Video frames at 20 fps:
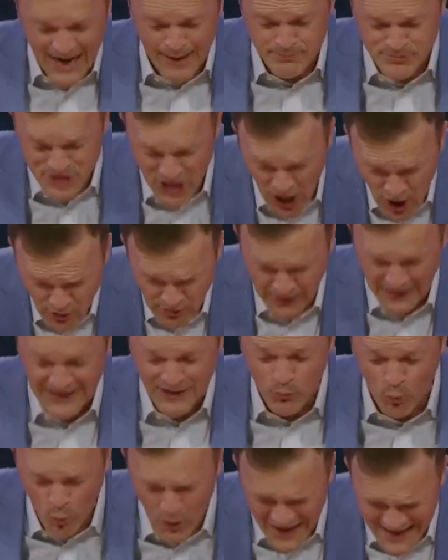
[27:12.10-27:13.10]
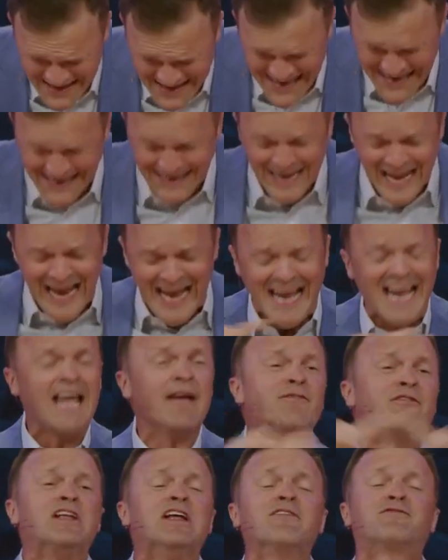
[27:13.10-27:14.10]
I'm totally winning,
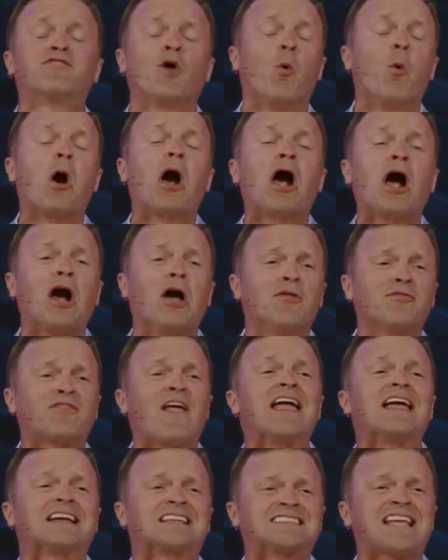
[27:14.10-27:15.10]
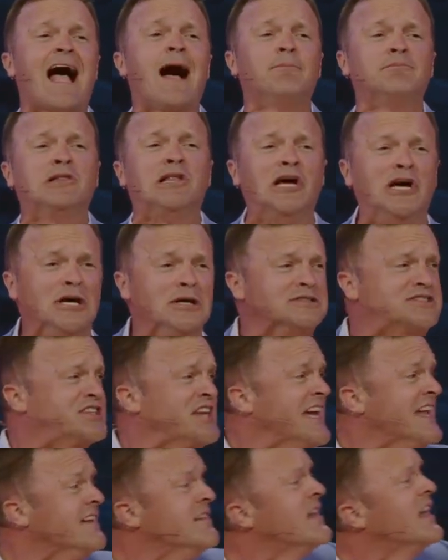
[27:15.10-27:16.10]
even if the world thinks I'm
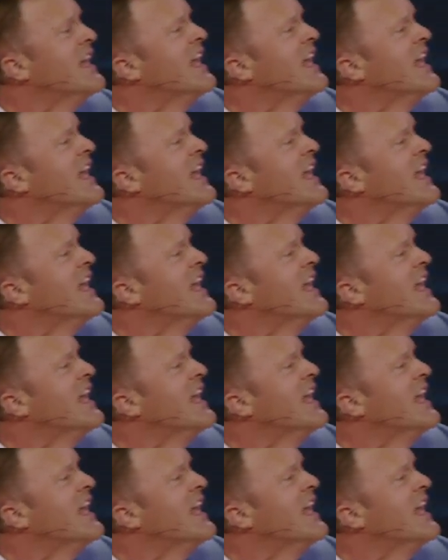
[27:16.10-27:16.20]
losing,